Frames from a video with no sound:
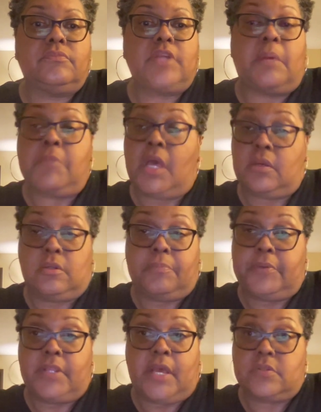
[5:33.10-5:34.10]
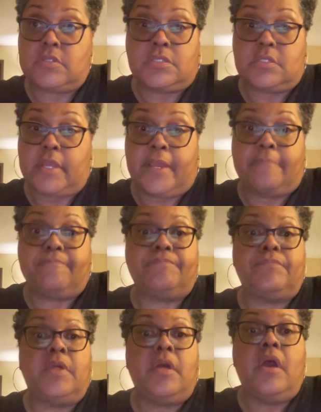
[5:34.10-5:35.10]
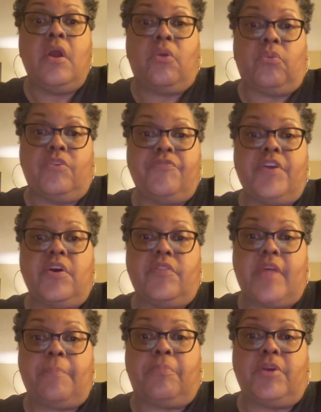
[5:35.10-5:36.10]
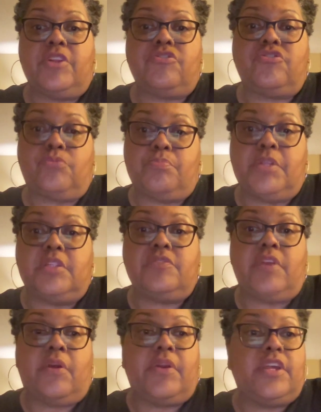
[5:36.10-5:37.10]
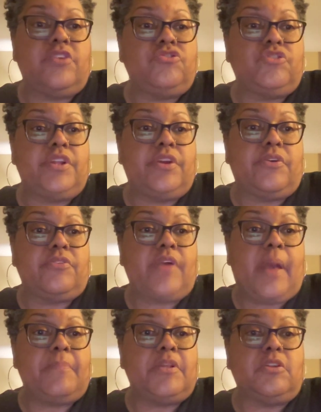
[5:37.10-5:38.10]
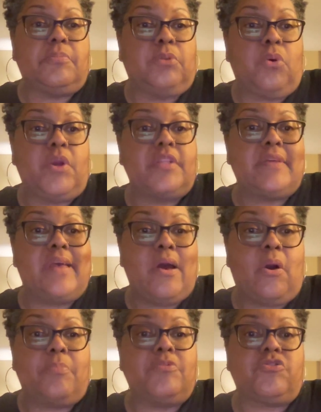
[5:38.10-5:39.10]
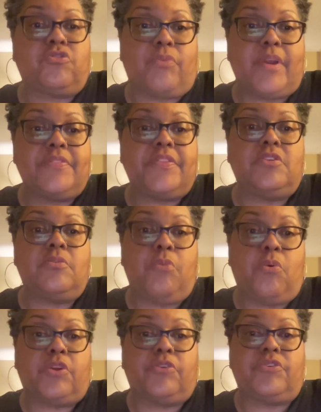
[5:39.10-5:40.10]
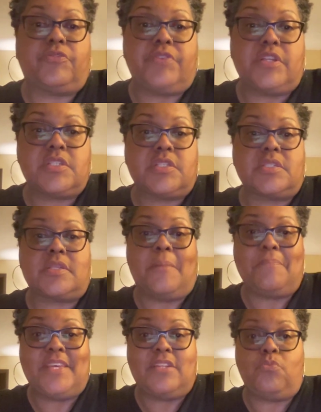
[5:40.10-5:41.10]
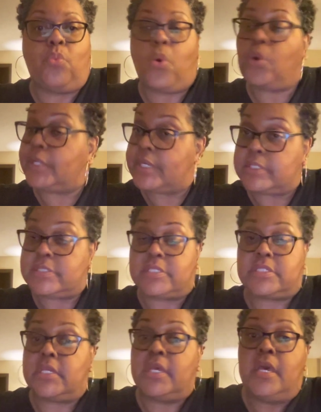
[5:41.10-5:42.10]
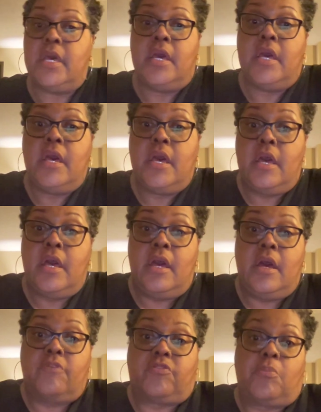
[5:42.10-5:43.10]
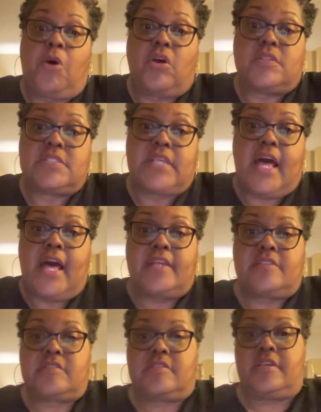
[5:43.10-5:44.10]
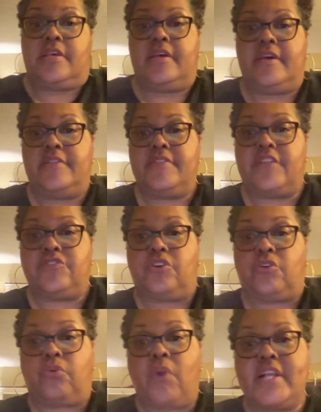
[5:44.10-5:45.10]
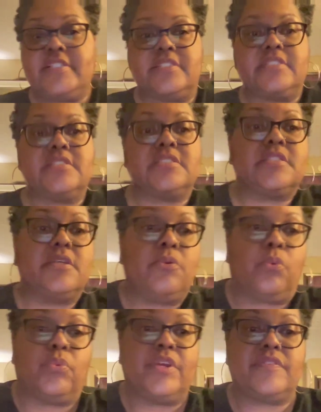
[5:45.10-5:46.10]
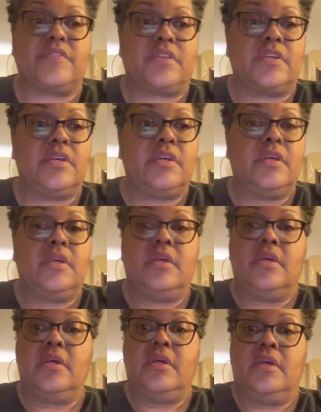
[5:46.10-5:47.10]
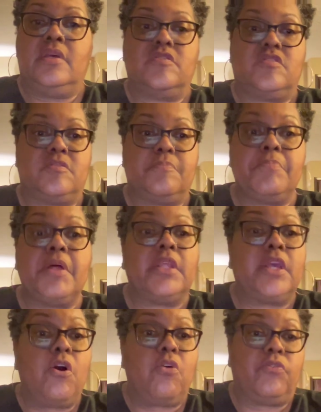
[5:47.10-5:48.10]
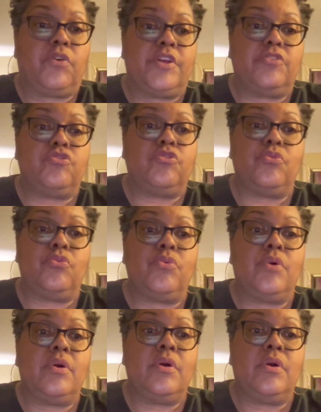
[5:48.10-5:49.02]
I'm not going to pronounce his name, revealed that British military engineers have been deployed to help strengthen the border defenses amid warnings from all sides that the crisis risk spilling over into